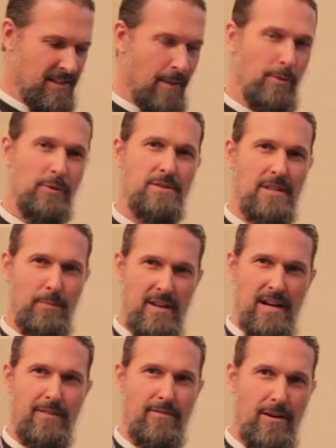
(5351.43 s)
doubles that we
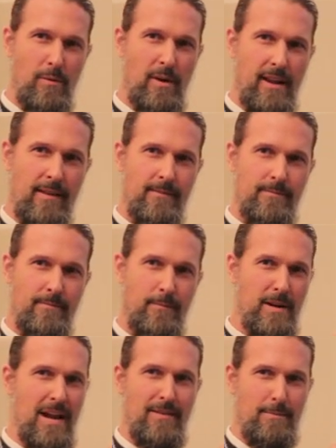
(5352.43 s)
got for our wedding.
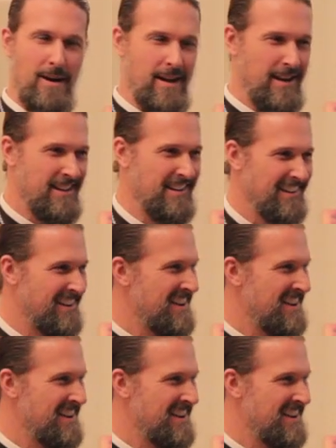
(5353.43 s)
We didn't have any money.